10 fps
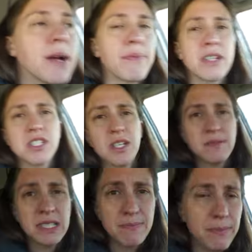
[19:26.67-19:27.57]
up the gym
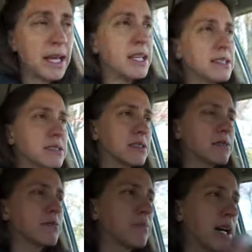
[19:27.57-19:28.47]
space,
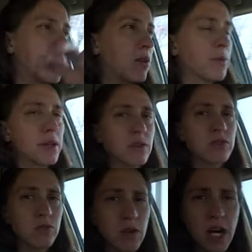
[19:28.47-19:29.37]
by opening those
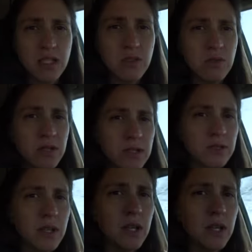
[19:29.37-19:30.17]
garage doors,